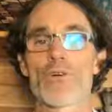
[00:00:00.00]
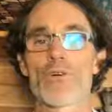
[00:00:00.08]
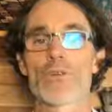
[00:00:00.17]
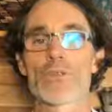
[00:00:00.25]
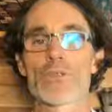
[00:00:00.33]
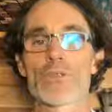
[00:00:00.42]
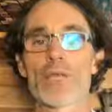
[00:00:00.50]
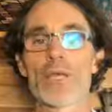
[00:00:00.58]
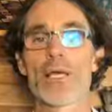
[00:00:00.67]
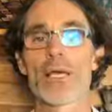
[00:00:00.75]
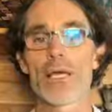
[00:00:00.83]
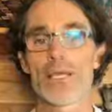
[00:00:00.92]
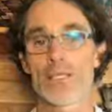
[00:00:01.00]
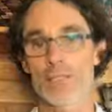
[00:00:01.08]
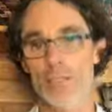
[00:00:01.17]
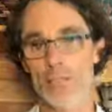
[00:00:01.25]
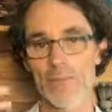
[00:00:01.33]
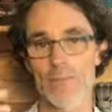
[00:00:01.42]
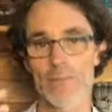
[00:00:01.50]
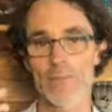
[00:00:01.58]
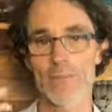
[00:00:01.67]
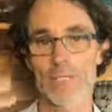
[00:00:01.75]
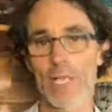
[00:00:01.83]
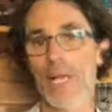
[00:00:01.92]
Hertz, and it's a
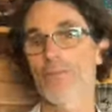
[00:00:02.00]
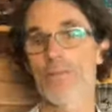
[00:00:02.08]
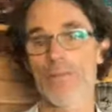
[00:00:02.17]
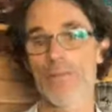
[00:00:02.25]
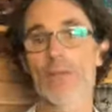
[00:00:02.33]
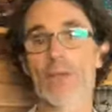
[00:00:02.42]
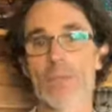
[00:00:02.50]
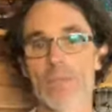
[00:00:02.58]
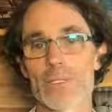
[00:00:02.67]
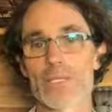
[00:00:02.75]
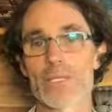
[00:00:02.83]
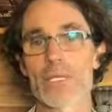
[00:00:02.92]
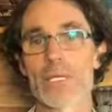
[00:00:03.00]
sign for frequency.